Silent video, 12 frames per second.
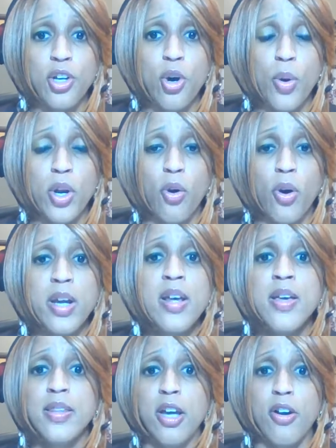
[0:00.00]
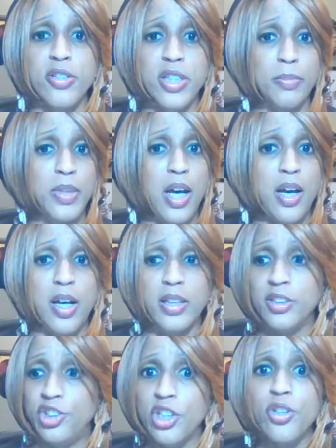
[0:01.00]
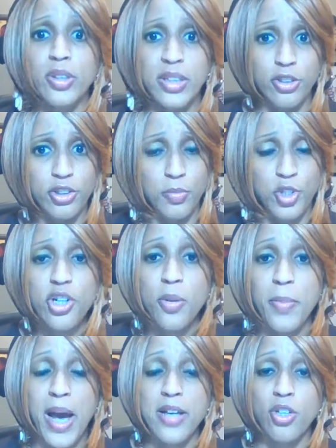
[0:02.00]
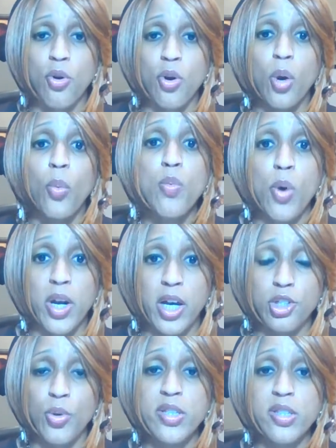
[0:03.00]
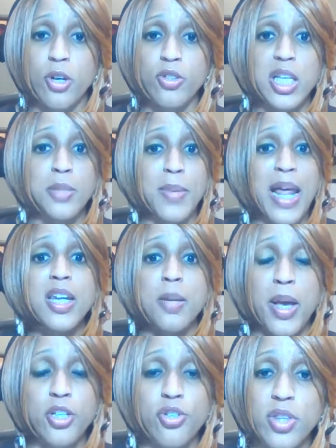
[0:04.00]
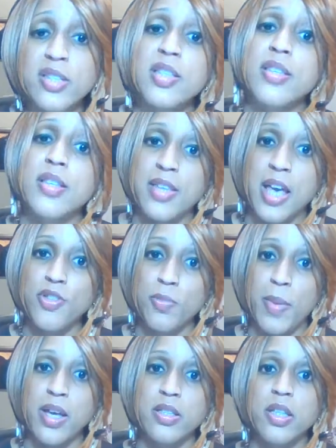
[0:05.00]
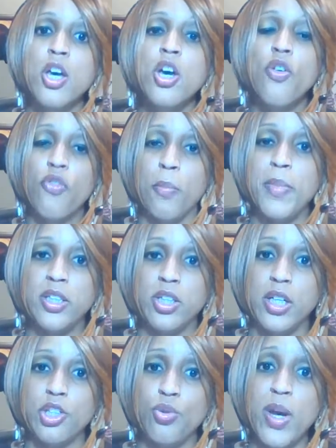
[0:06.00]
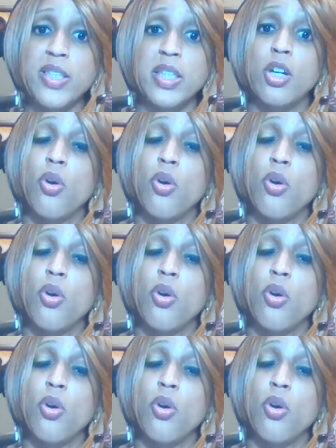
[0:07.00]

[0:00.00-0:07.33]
going on. There's some gender bias going on. We want to address those things, but I need to make sure this is a safe space for me to address it.